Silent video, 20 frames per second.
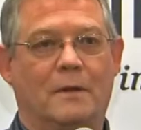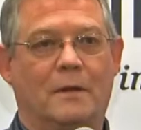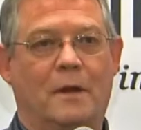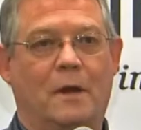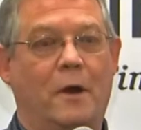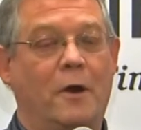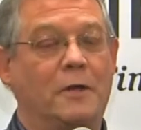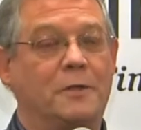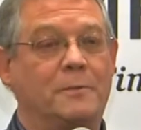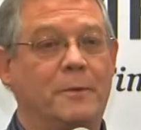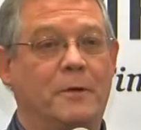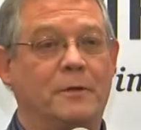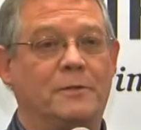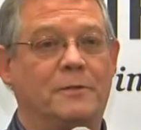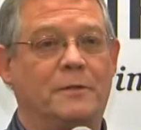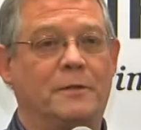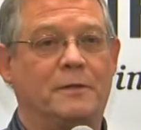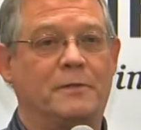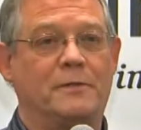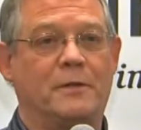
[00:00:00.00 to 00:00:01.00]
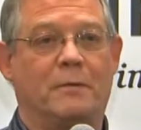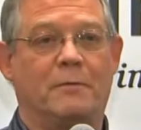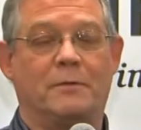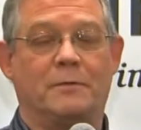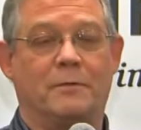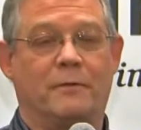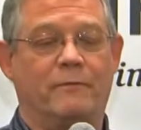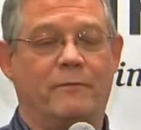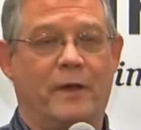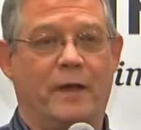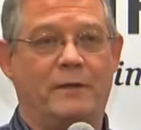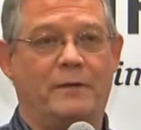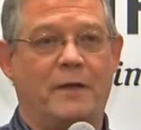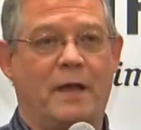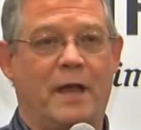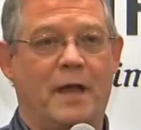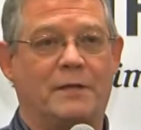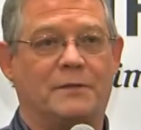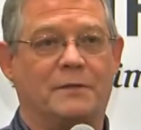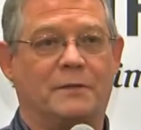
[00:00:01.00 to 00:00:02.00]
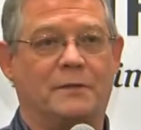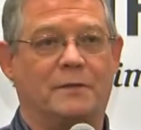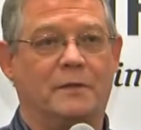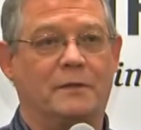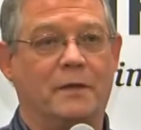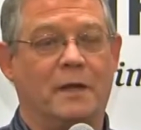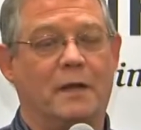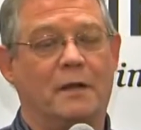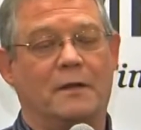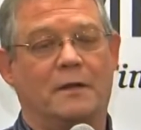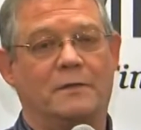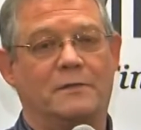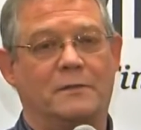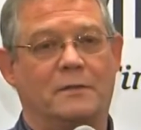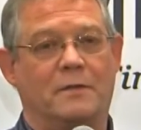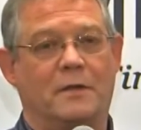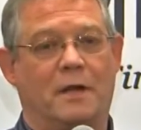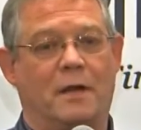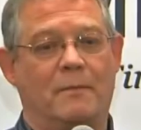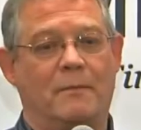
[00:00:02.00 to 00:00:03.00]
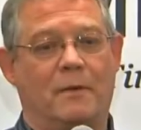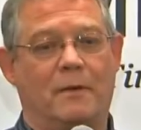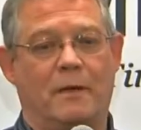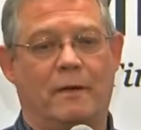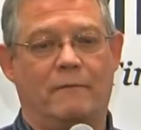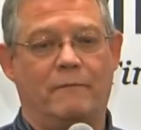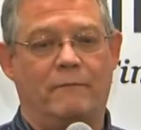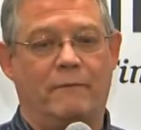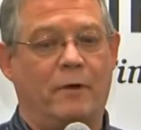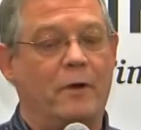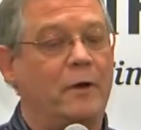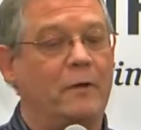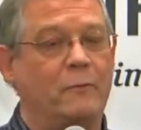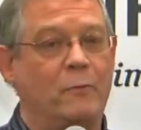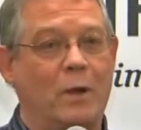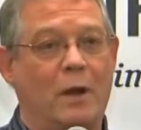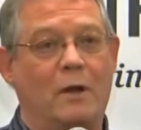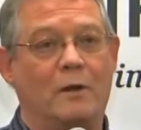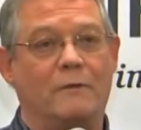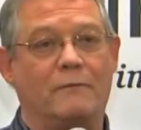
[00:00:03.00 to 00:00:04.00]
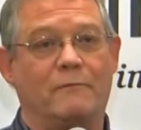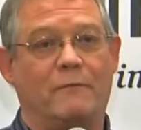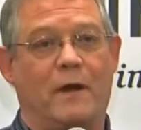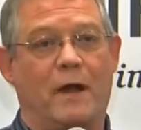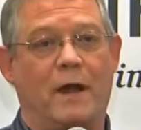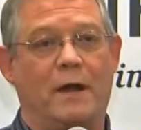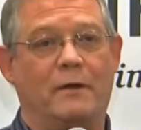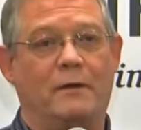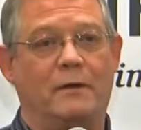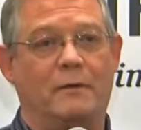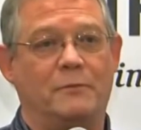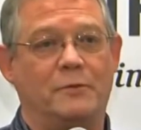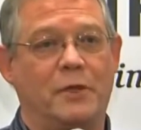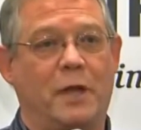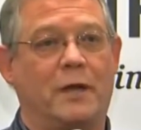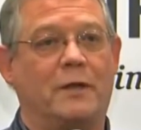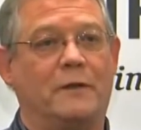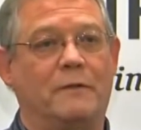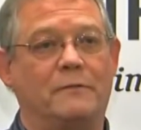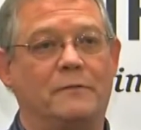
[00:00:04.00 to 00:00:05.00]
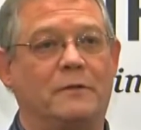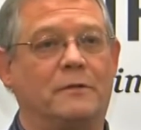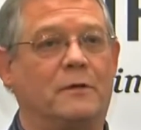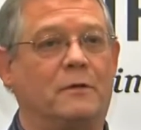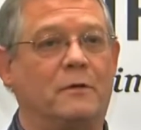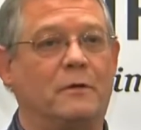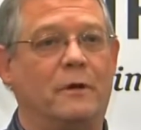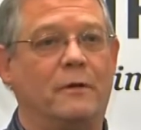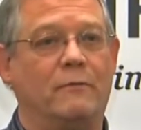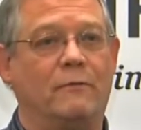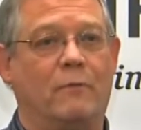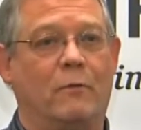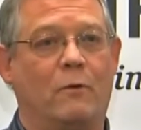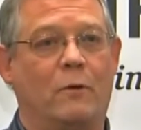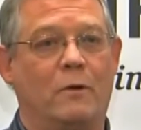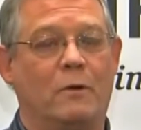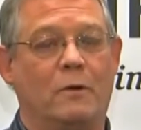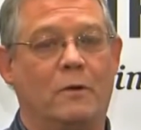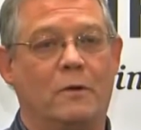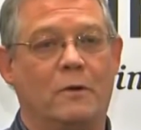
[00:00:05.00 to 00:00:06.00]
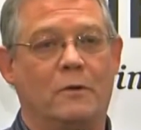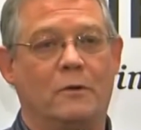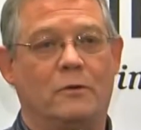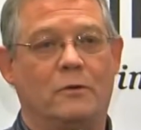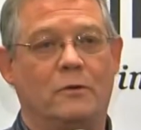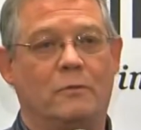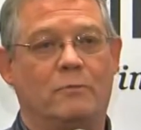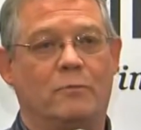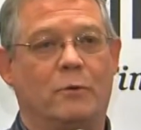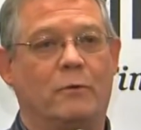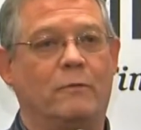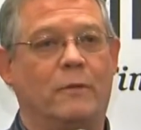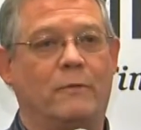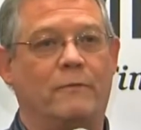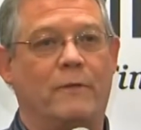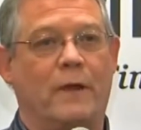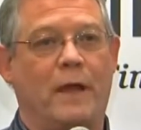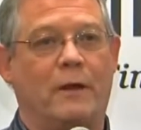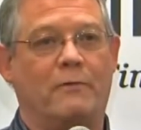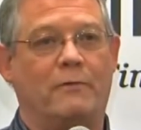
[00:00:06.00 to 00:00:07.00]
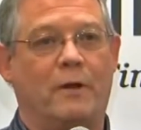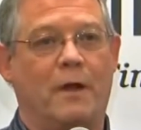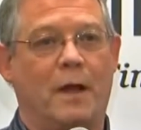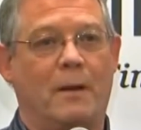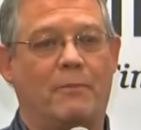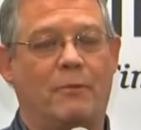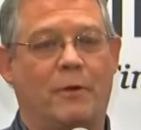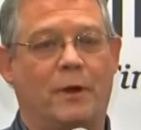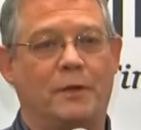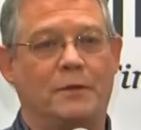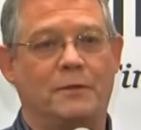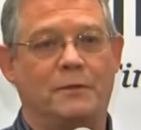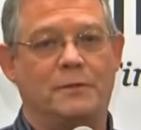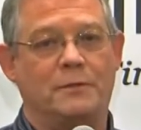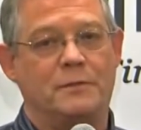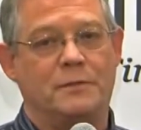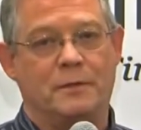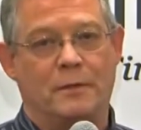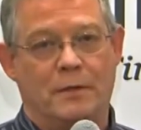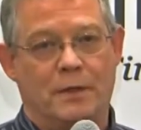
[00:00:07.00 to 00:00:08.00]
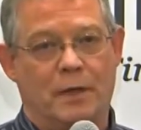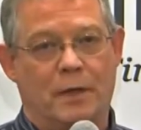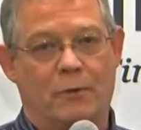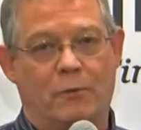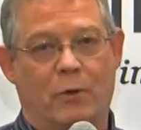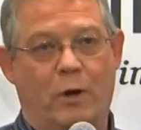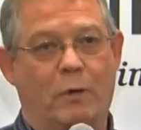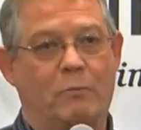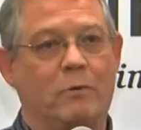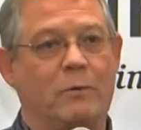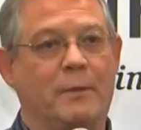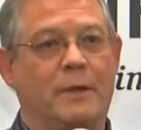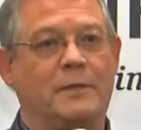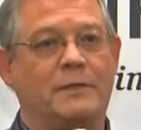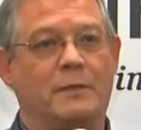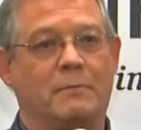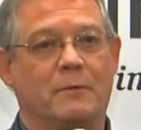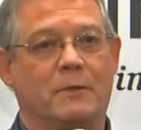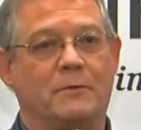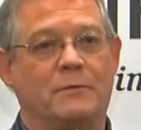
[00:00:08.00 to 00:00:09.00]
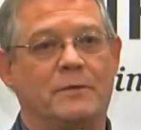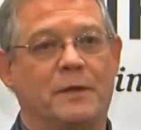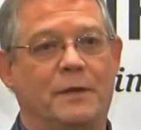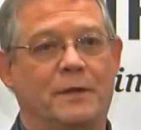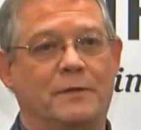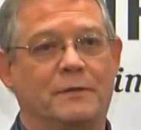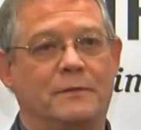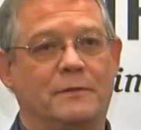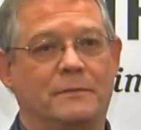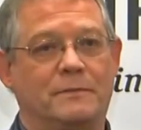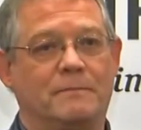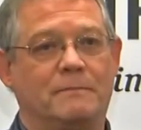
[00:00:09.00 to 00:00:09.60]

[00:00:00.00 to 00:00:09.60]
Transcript: Our experience at this summit has been fantastic. The delegates that come have very well defined objectives that they're looking for to improve their factory operations, and we're able to meet some of those needs.